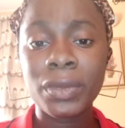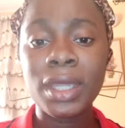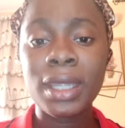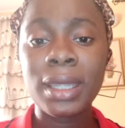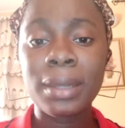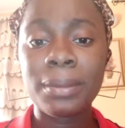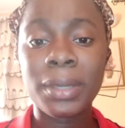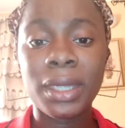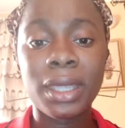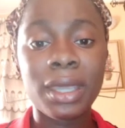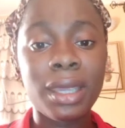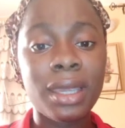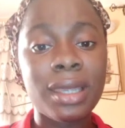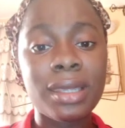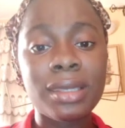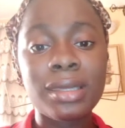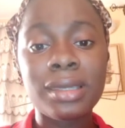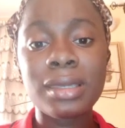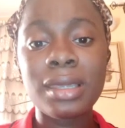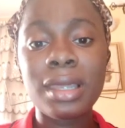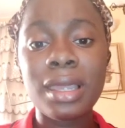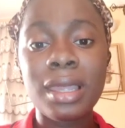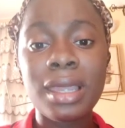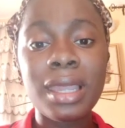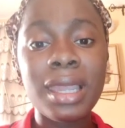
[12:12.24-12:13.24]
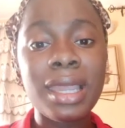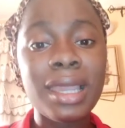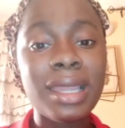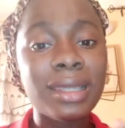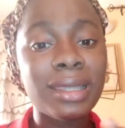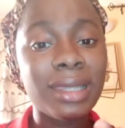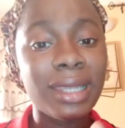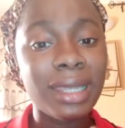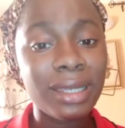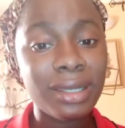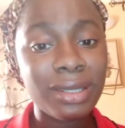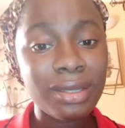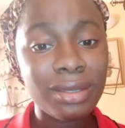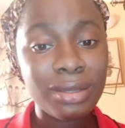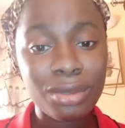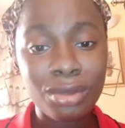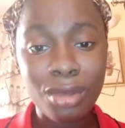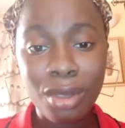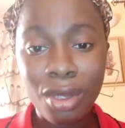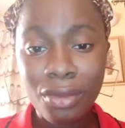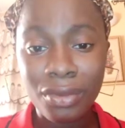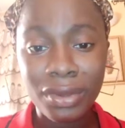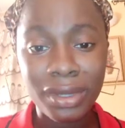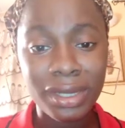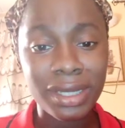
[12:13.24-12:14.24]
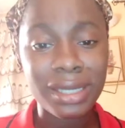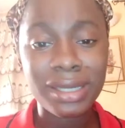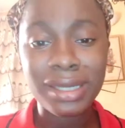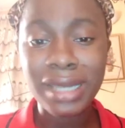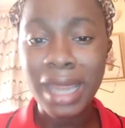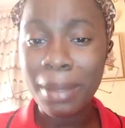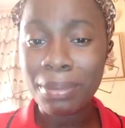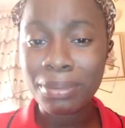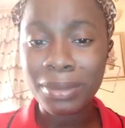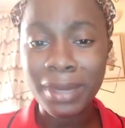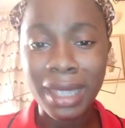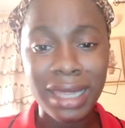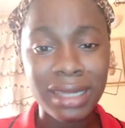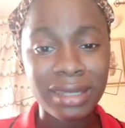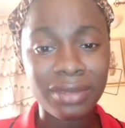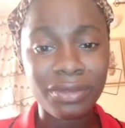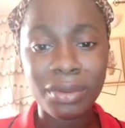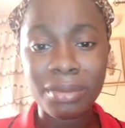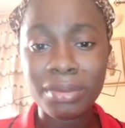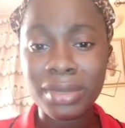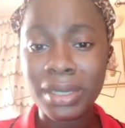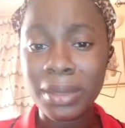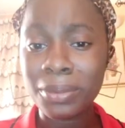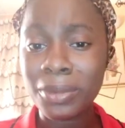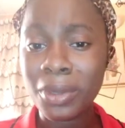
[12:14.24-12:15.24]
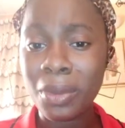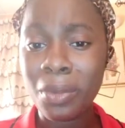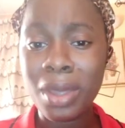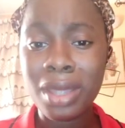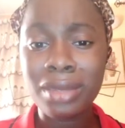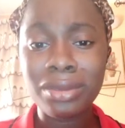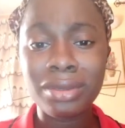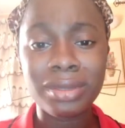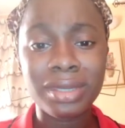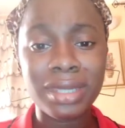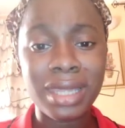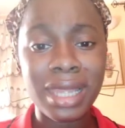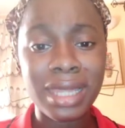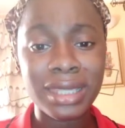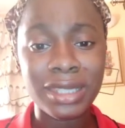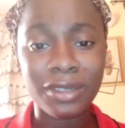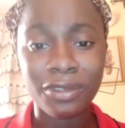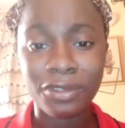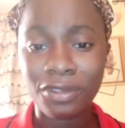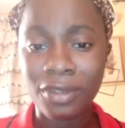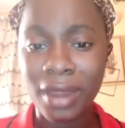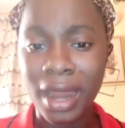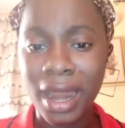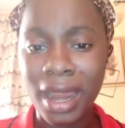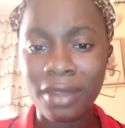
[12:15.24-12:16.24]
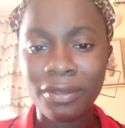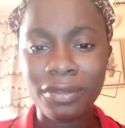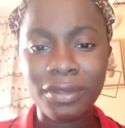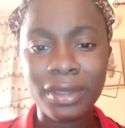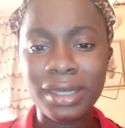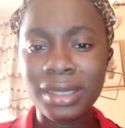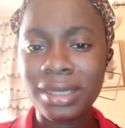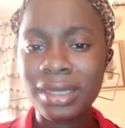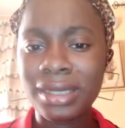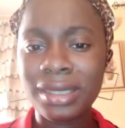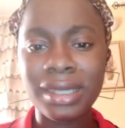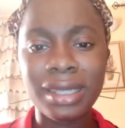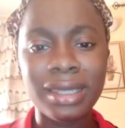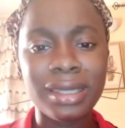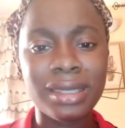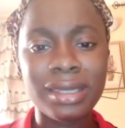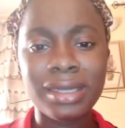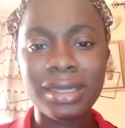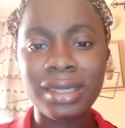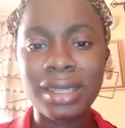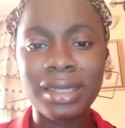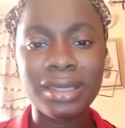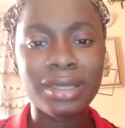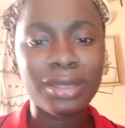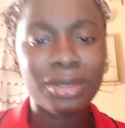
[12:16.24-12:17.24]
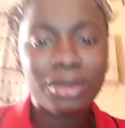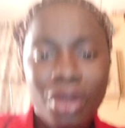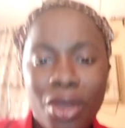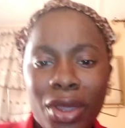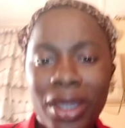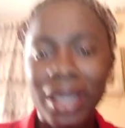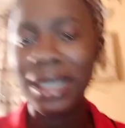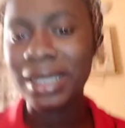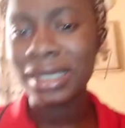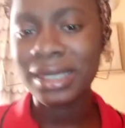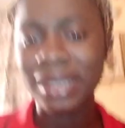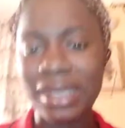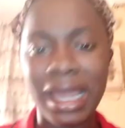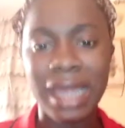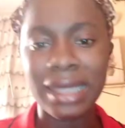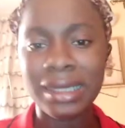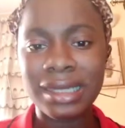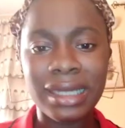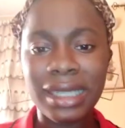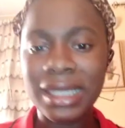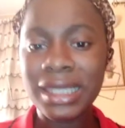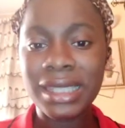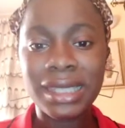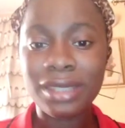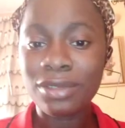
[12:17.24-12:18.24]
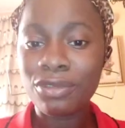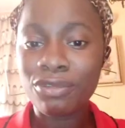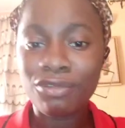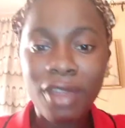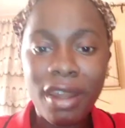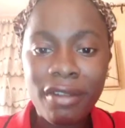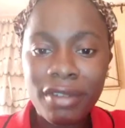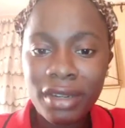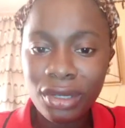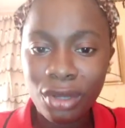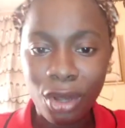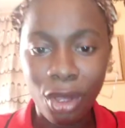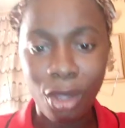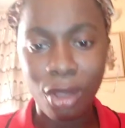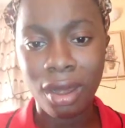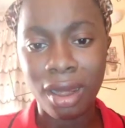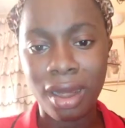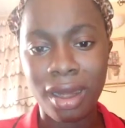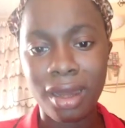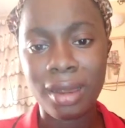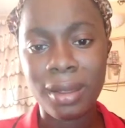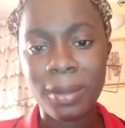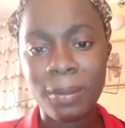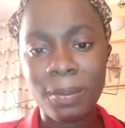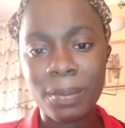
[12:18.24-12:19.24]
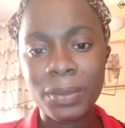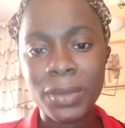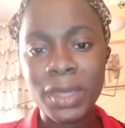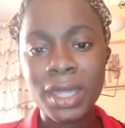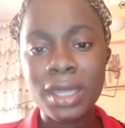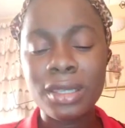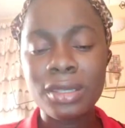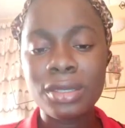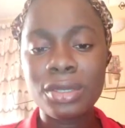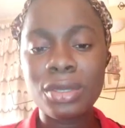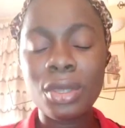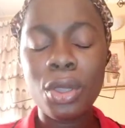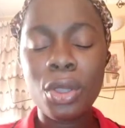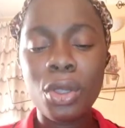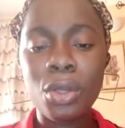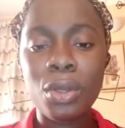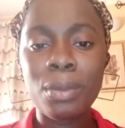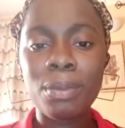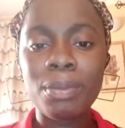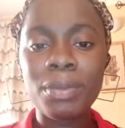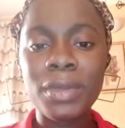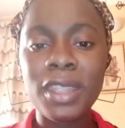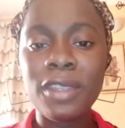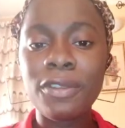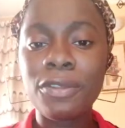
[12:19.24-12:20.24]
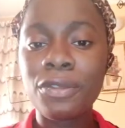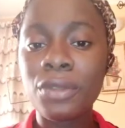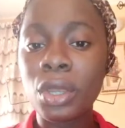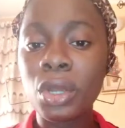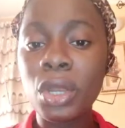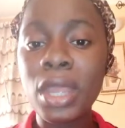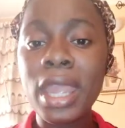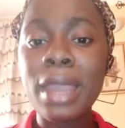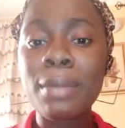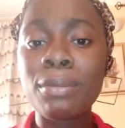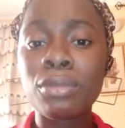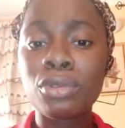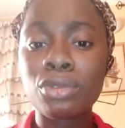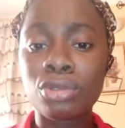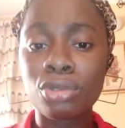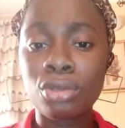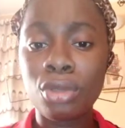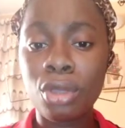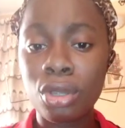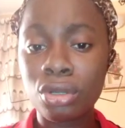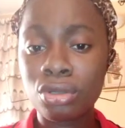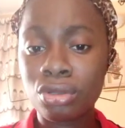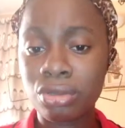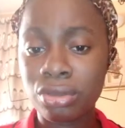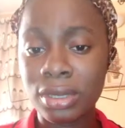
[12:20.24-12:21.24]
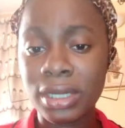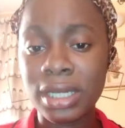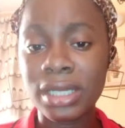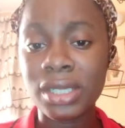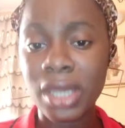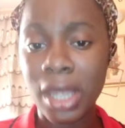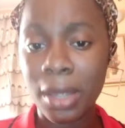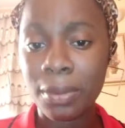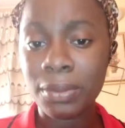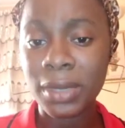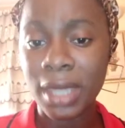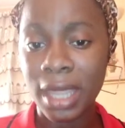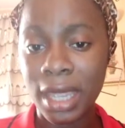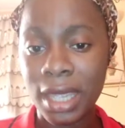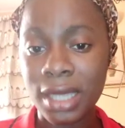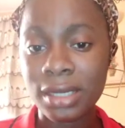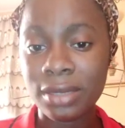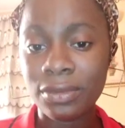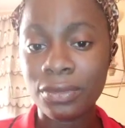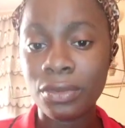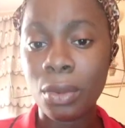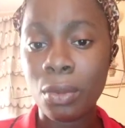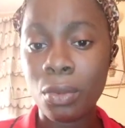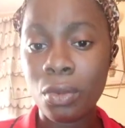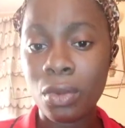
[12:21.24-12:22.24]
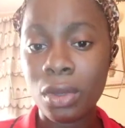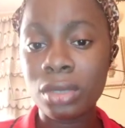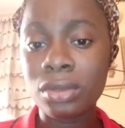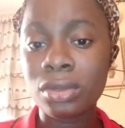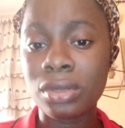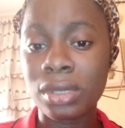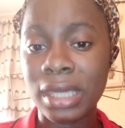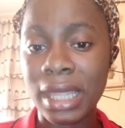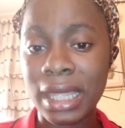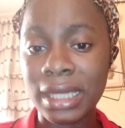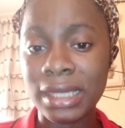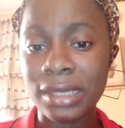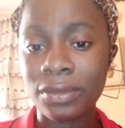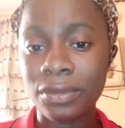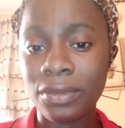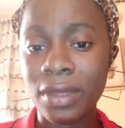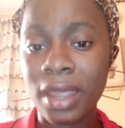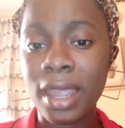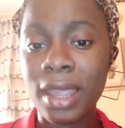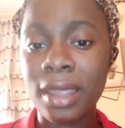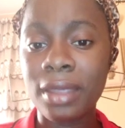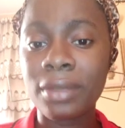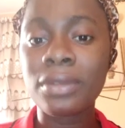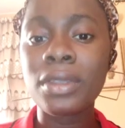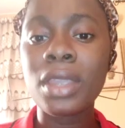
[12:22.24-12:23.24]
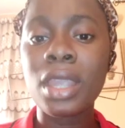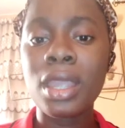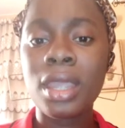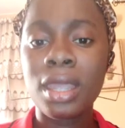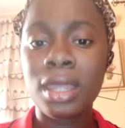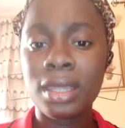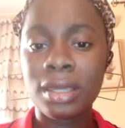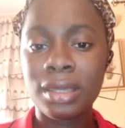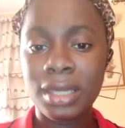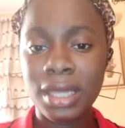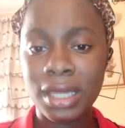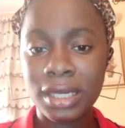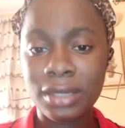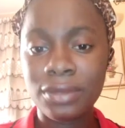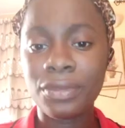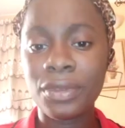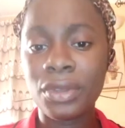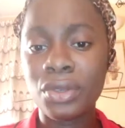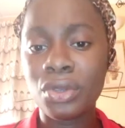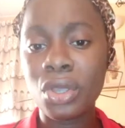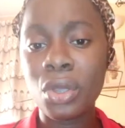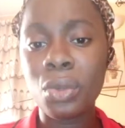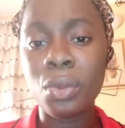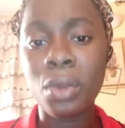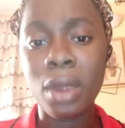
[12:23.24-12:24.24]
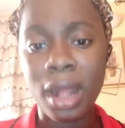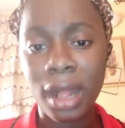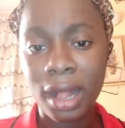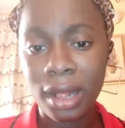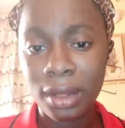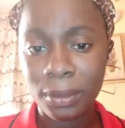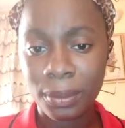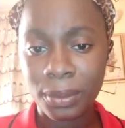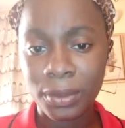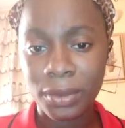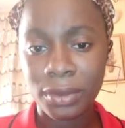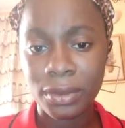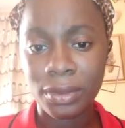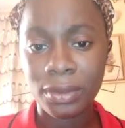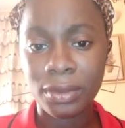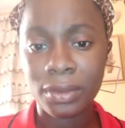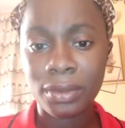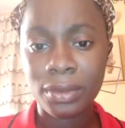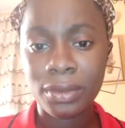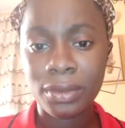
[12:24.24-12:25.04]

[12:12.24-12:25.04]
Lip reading: because the story, the chapters from chapter 1 to 35, it's not easy, as in it's very long. So if you're not able to go through the chapters from 1 to 35, this video will help you.